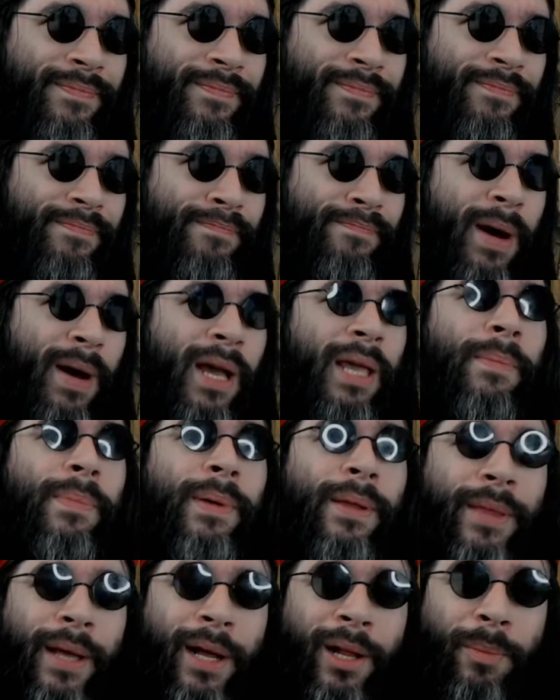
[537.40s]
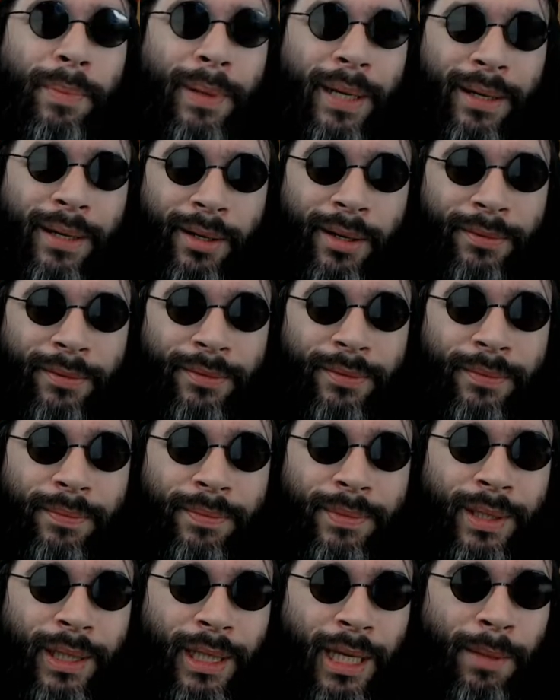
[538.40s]
maybe that'll be enough
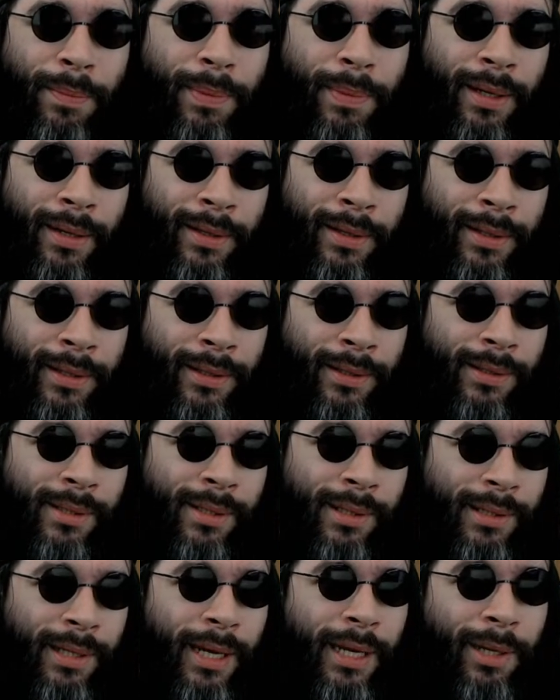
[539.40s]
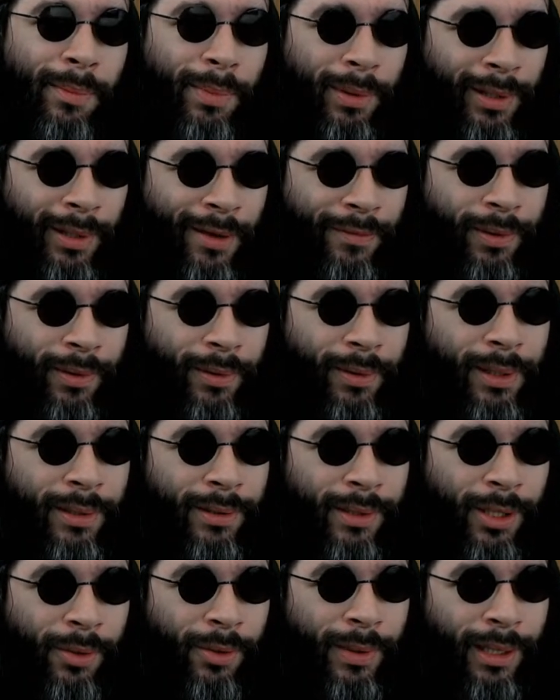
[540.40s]
to keep it at a sustainable level
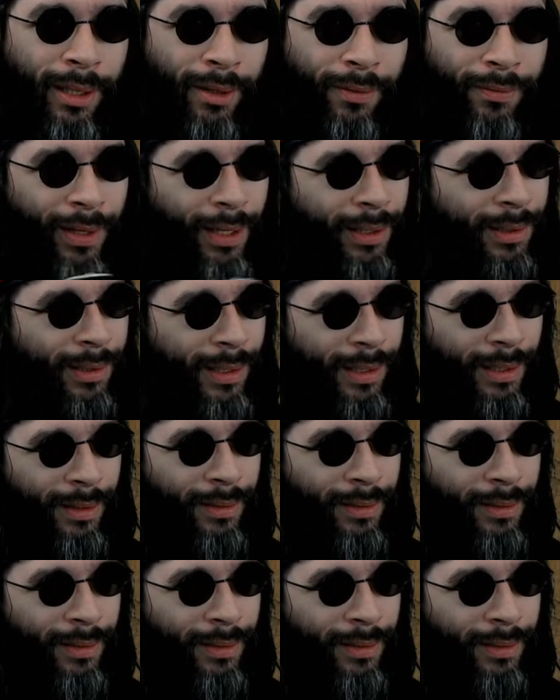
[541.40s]
until we get a vaccine.